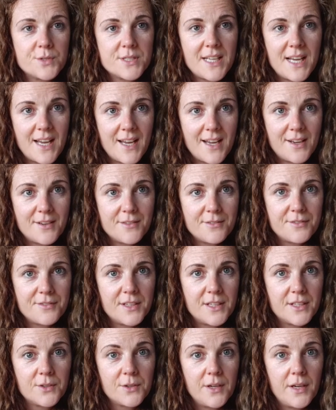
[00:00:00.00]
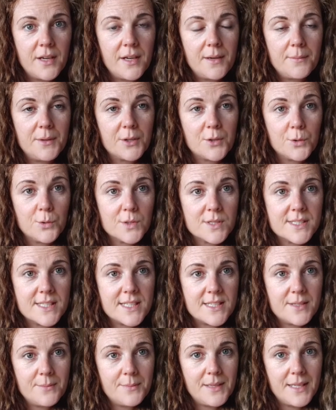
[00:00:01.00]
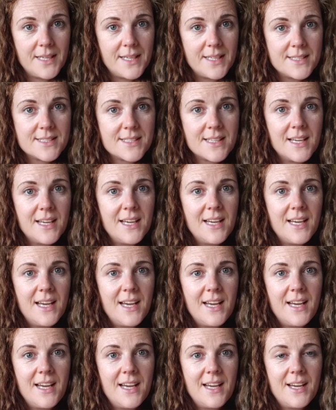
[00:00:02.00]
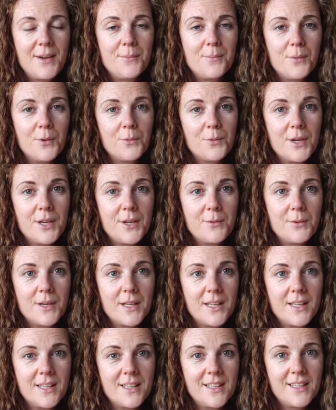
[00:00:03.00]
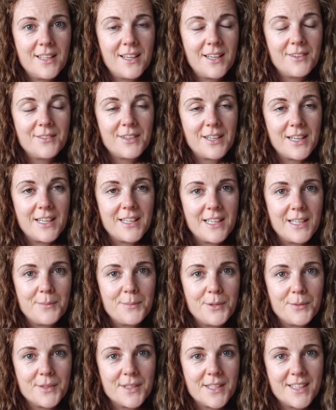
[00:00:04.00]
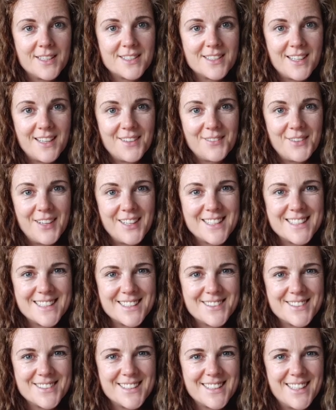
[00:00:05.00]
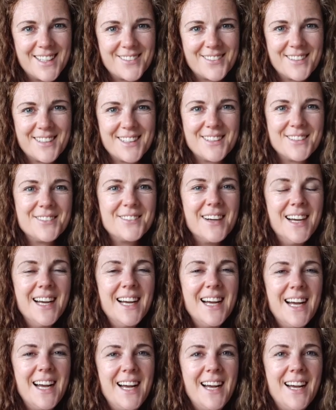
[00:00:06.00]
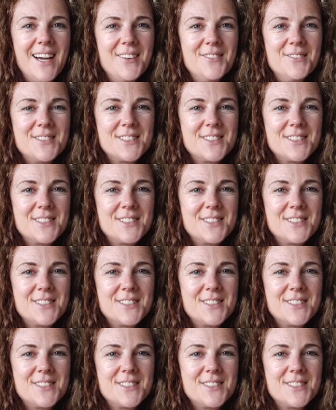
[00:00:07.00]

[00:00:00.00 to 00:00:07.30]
have a goal set in place, we will I'll help you with that. Hi Susan, how are you? I